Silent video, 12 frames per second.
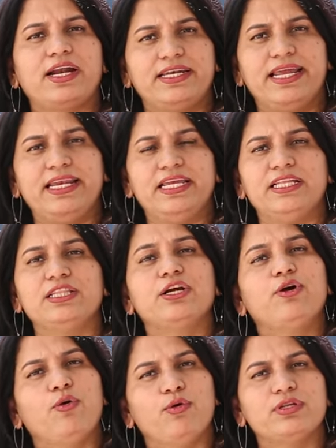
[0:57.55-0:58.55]
attaining the
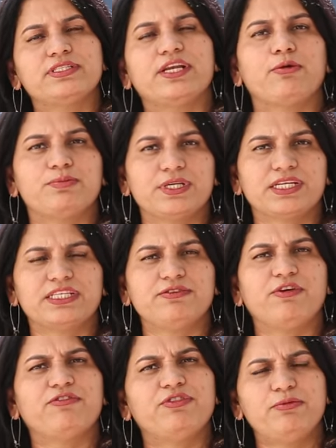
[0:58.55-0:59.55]
goals and
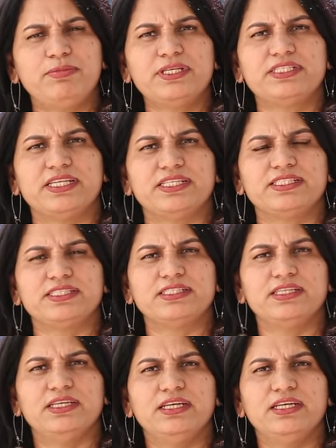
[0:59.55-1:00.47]
objective of the business.